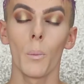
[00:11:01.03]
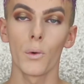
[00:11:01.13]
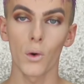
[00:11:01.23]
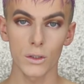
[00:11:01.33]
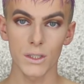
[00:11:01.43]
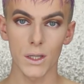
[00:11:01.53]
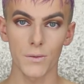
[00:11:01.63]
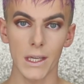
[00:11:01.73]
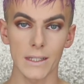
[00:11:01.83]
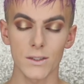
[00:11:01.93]
bronze in the
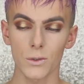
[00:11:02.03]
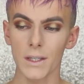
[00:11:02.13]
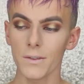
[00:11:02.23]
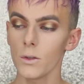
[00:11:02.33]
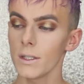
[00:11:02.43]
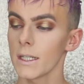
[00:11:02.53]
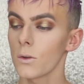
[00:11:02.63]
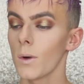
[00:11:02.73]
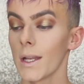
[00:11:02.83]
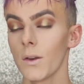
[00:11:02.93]
face. So even though I did
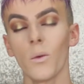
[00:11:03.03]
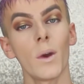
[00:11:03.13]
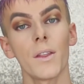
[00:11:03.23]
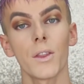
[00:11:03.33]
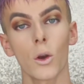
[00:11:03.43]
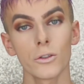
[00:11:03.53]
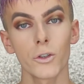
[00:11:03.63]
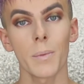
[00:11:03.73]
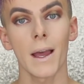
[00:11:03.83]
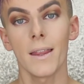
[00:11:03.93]
go in with the
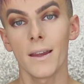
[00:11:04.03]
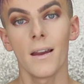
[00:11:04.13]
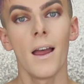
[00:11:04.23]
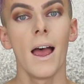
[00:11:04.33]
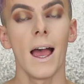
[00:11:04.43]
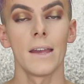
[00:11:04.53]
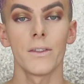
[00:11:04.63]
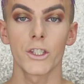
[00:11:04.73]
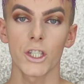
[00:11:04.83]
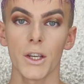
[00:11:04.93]
contour palette and
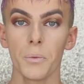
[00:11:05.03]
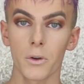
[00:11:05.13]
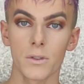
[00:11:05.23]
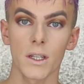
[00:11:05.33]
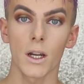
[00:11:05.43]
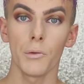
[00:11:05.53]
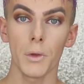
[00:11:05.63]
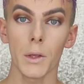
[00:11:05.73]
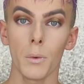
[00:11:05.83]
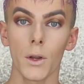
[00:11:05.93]
the Chanel bronzer, I
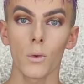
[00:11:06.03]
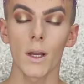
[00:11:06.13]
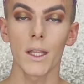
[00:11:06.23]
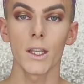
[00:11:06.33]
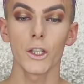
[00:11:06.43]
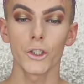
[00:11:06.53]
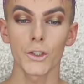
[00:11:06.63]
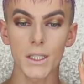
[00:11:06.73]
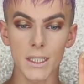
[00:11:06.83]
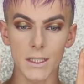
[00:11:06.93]
really want to go in
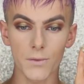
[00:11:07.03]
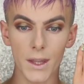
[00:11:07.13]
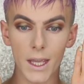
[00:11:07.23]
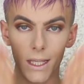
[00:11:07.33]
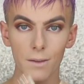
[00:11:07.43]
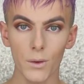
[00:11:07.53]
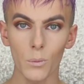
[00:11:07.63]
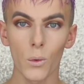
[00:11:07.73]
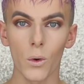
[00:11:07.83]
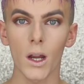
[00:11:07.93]
just to intensify that even
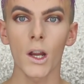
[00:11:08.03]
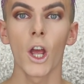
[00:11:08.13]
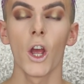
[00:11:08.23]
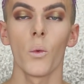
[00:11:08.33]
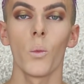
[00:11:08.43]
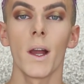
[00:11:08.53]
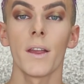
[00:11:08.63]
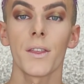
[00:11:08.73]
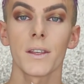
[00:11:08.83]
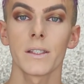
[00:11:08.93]
more
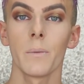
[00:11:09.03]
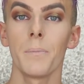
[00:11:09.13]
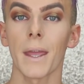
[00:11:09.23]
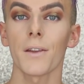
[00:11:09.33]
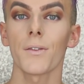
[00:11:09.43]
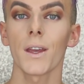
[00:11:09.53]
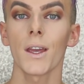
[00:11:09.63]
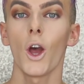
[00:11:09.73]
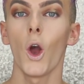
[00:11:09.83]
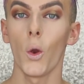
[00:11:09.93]
with some
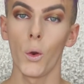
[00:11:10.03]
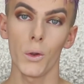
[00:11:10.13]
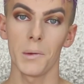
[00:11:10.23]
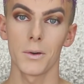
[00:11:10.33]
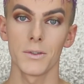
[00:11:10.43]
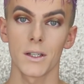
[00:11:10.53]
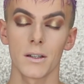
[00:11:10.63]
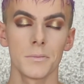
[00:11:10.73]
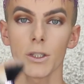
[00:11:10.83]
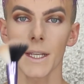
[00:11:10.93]
Benefit-Hoola
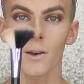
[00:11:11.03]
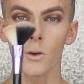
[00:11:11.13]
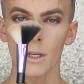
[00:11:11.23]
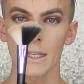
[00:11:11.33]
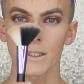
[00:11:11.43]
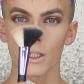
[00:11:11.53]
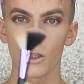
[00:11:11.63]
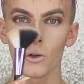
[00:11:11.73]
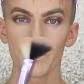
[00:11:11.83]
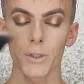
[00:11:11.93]
bronzer. Taking on a
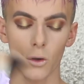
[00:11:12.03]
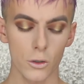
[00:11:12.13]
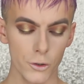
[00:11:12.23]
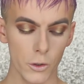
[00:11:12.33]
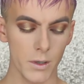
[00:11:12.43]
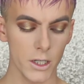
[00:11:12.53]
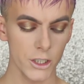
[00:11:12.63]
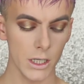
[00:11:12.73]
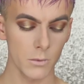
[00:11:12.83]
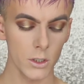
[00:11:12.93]
sloped contour
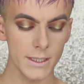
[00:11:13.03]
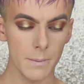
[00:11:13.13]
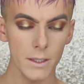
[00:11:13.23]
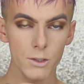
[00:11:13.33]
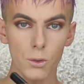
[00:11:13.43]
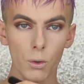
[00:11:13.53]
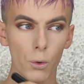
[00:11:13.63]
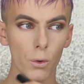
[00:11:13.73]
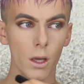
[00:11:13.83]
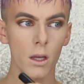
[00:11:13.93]
brush, I'm going to dip into
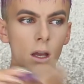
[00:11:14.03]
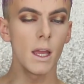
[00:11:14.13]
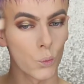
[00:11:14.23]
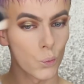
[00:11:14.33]
Hoola.